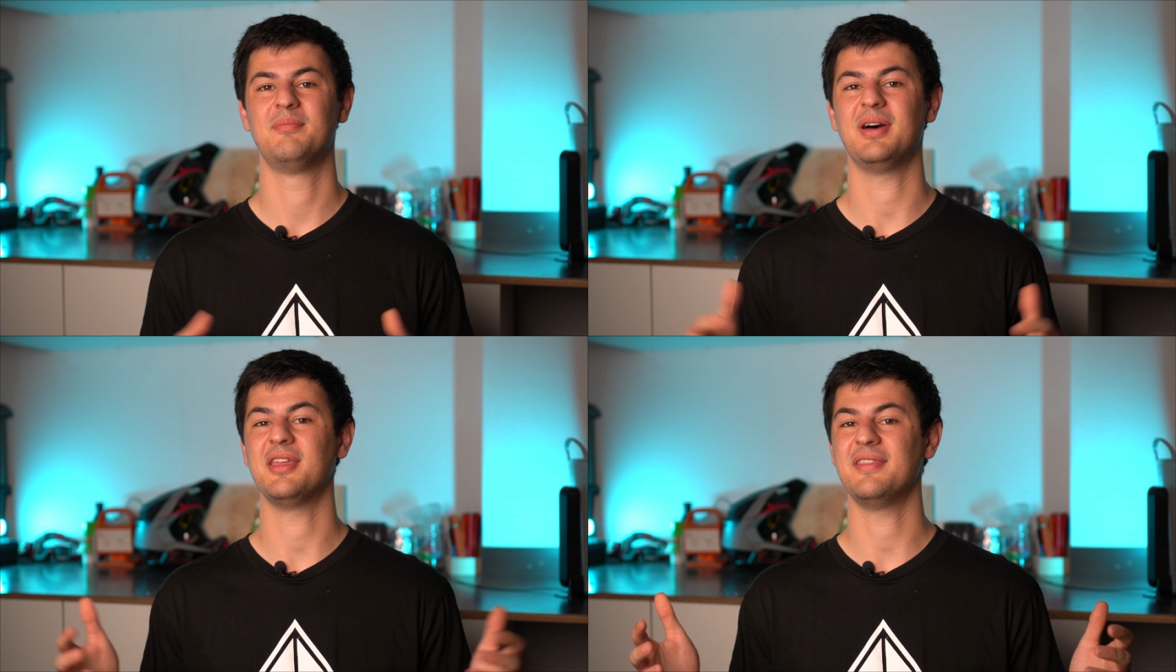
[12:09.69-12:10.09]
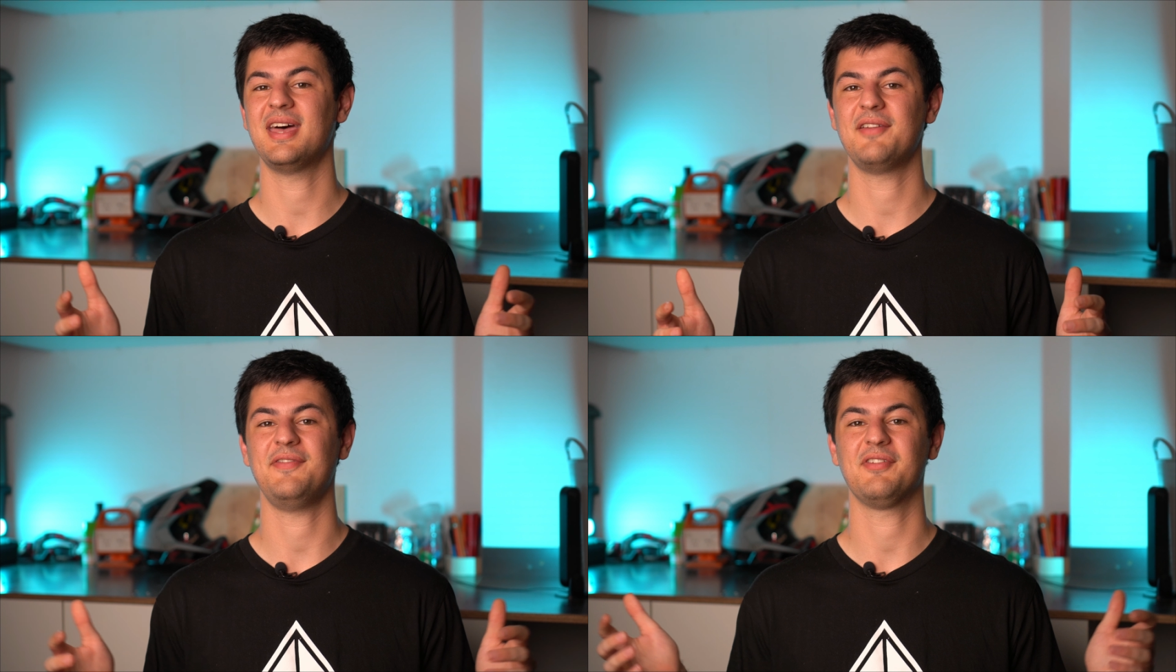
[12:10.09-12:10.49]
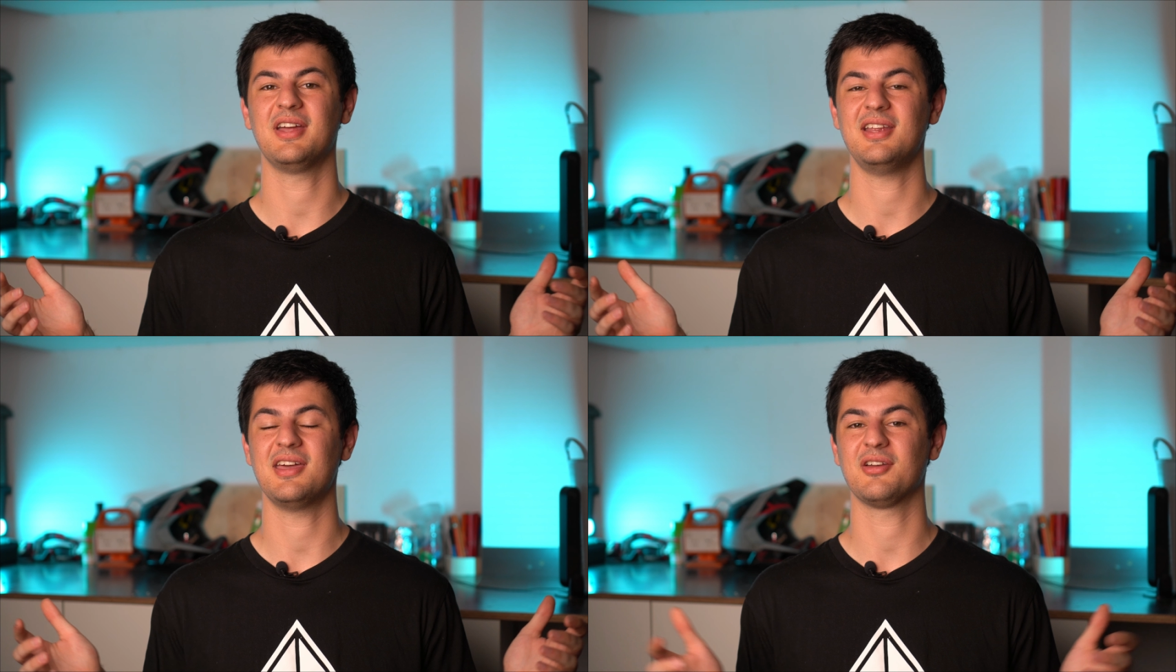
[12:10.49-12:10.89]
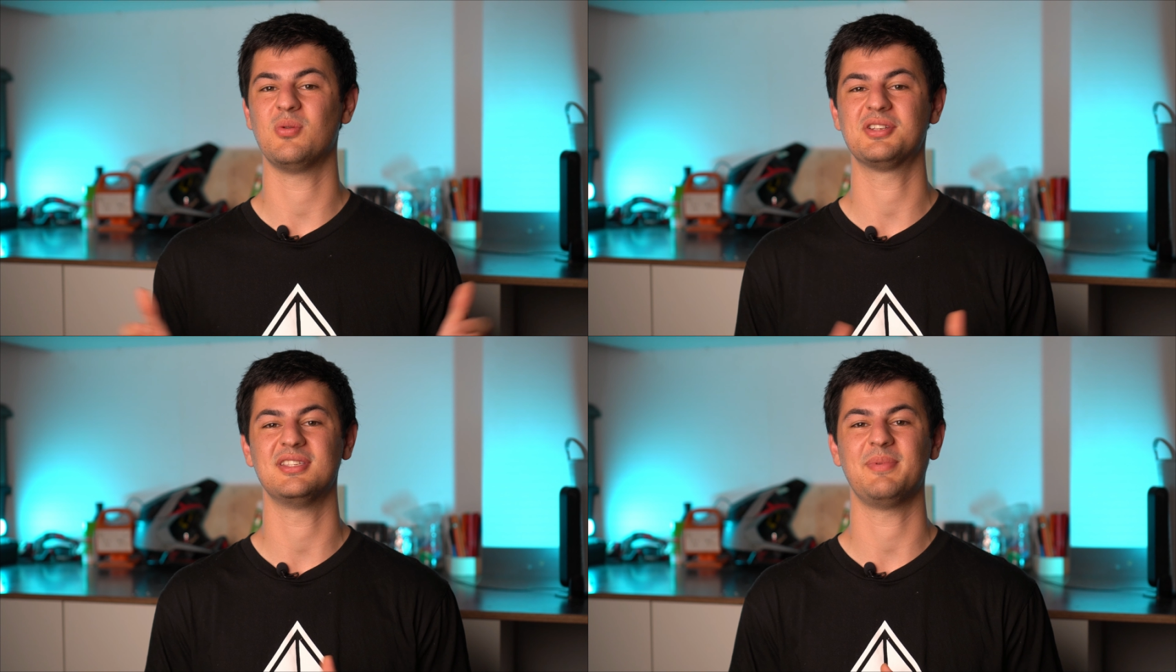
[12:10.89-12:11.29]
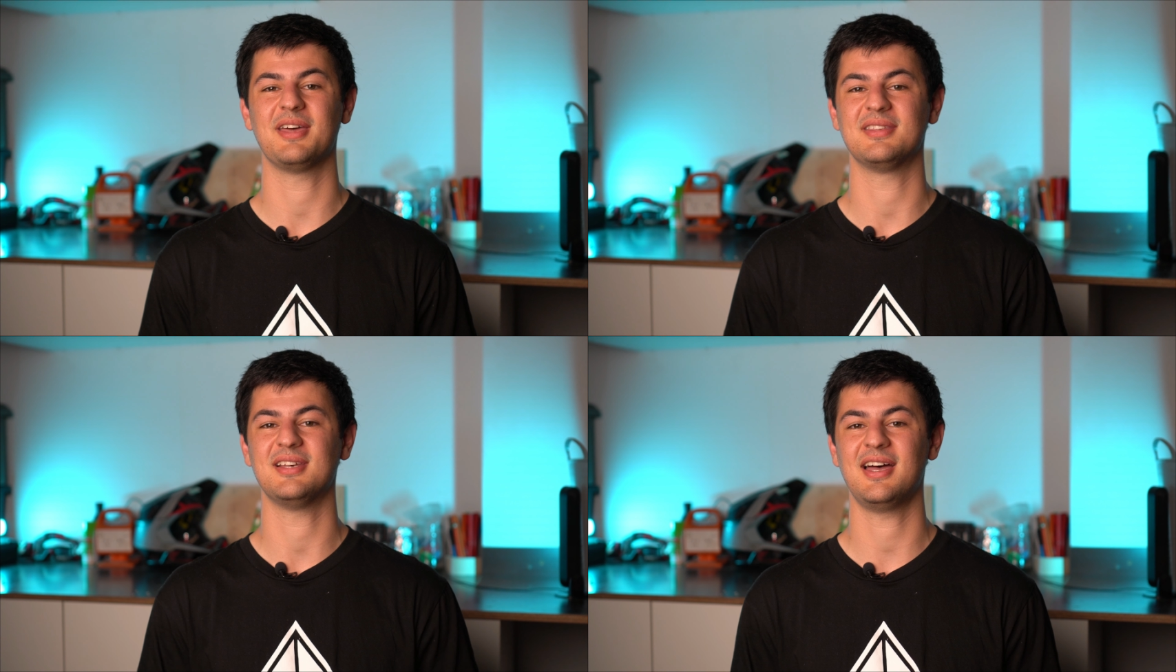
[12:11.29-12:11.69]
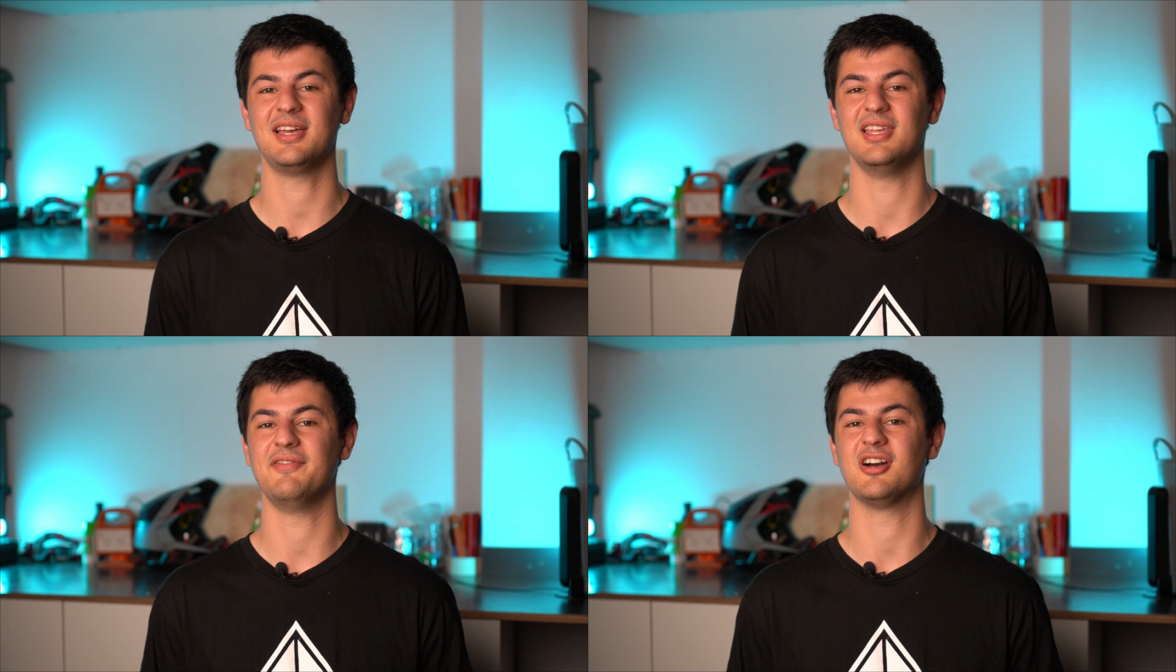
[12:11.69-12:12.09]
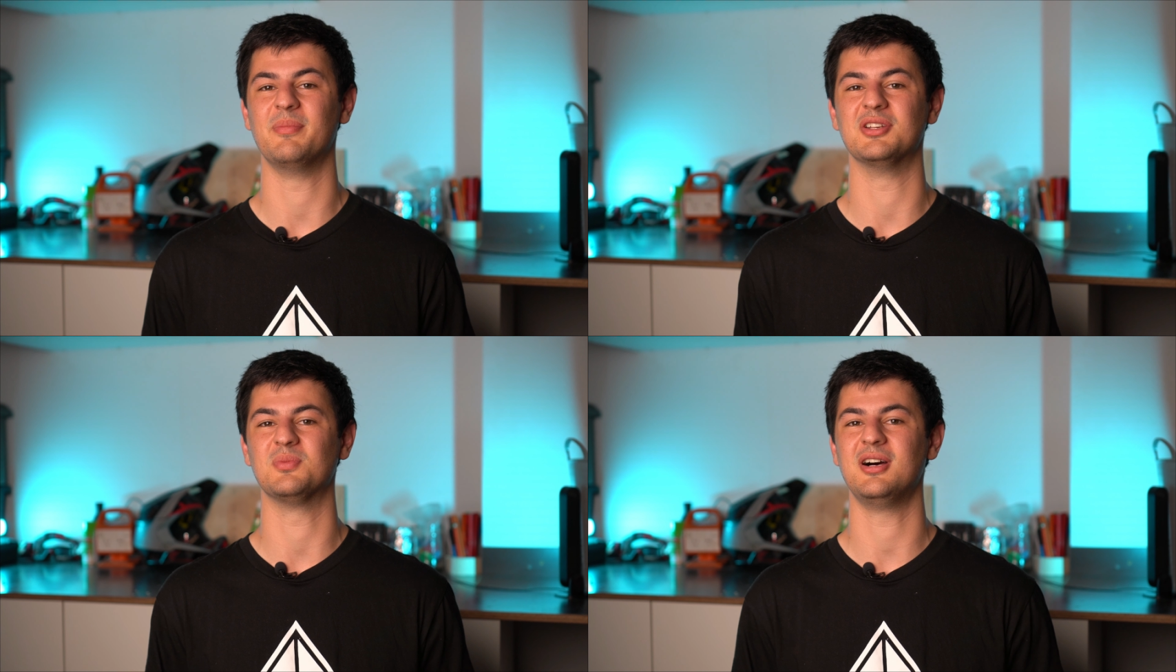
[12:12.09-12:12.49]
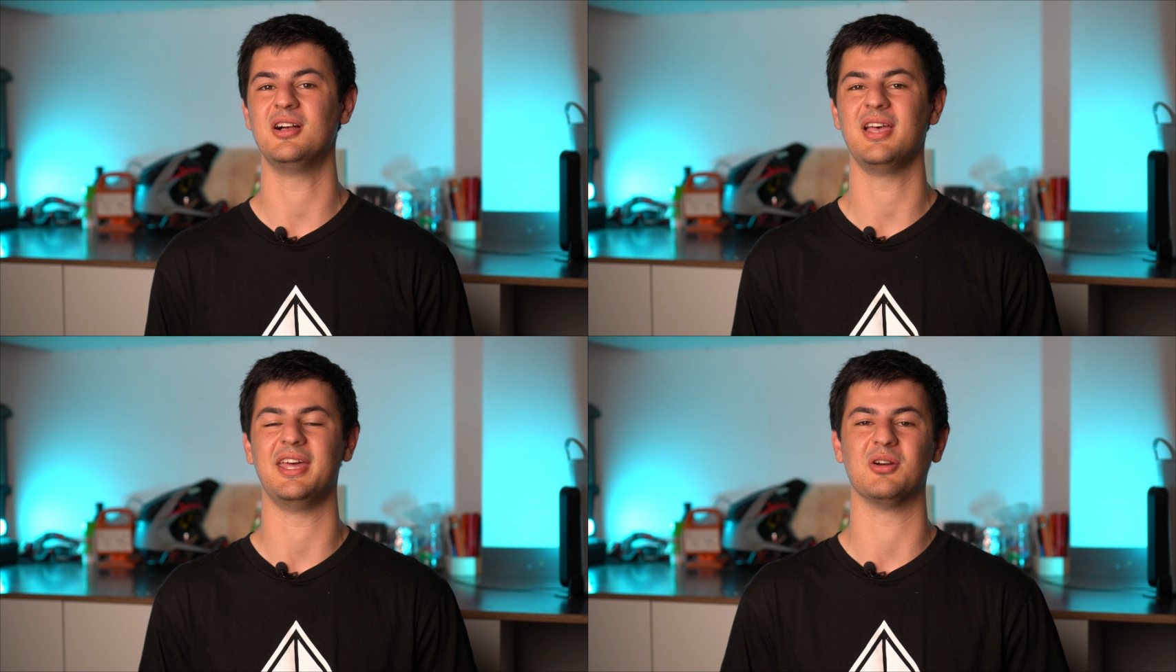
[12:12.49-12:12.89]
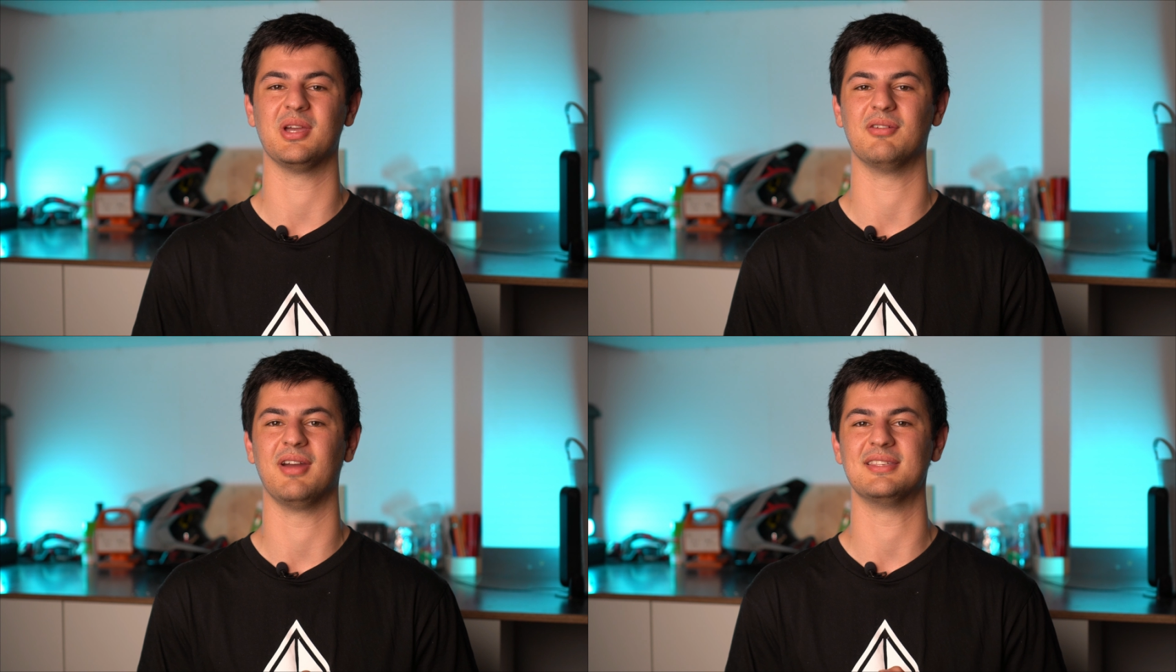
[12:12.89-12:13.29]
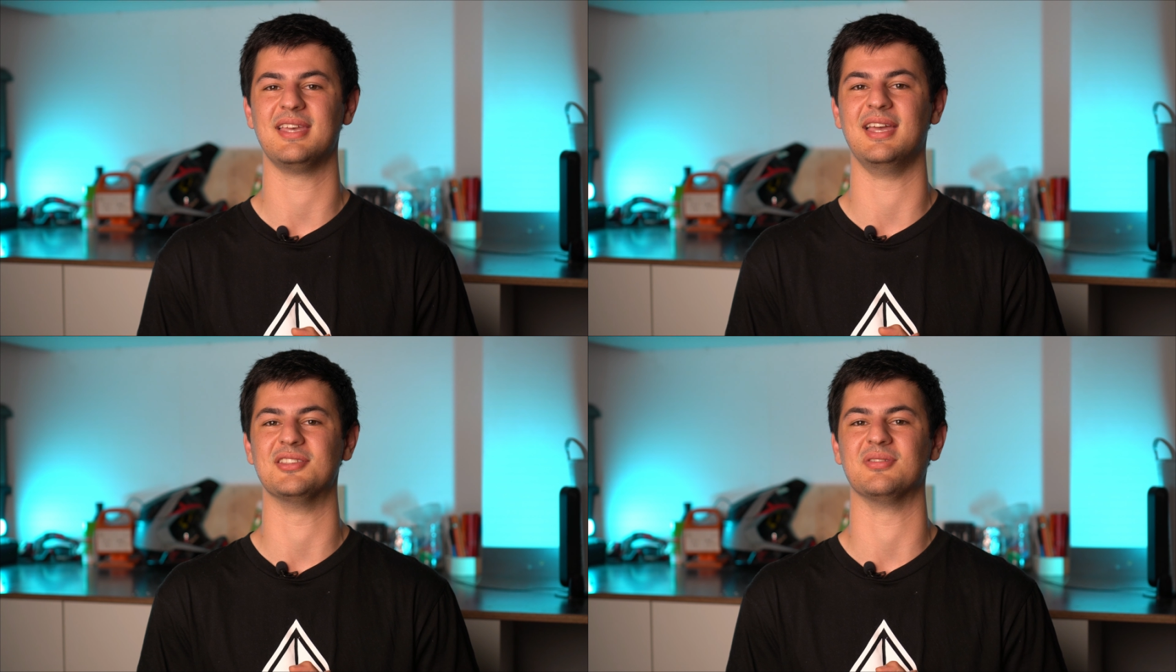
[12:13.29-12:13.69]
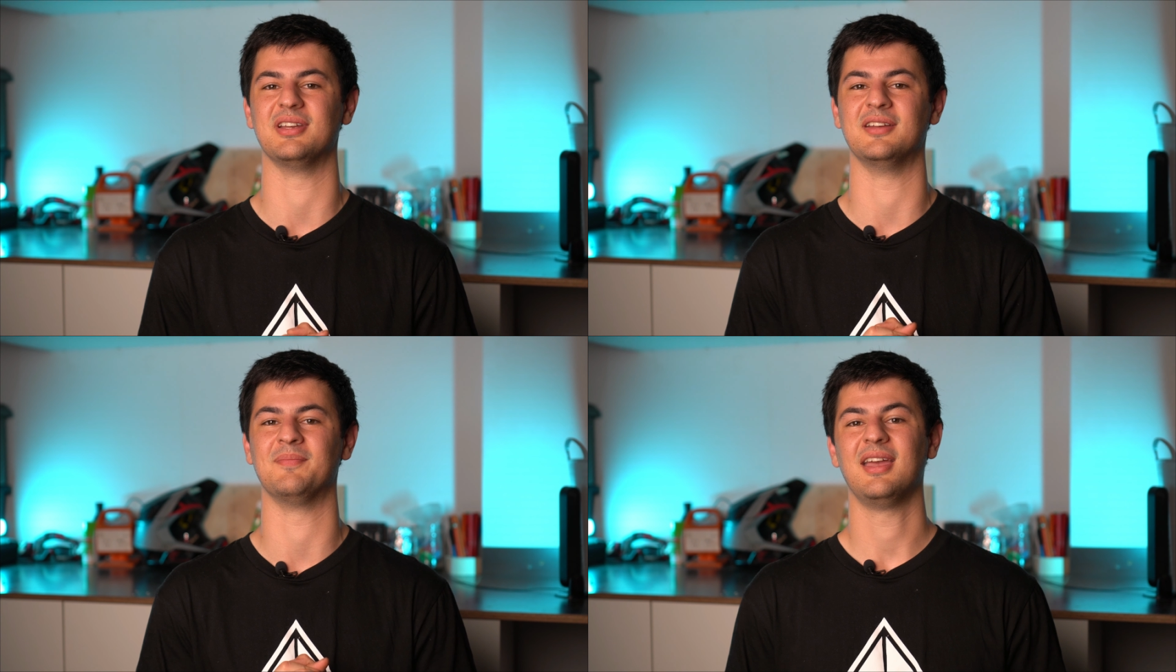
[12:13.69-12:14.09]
But other than that, if you've got any other questions about the tire, leave a comment as well and I'll get around to answering it.